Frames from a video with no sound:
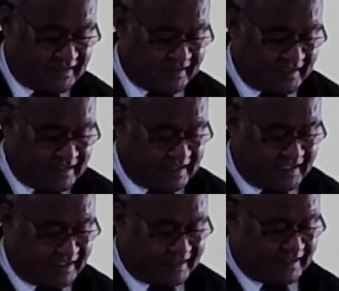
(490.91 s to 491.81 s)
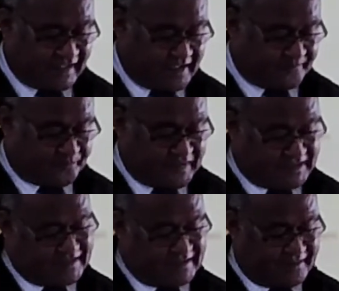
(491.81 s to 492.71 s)
then had thy
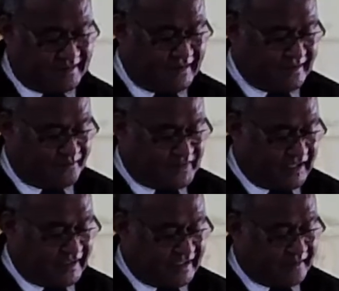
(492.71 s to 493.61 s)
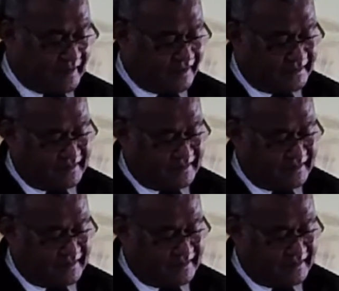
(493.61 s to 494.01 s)
peace be a river,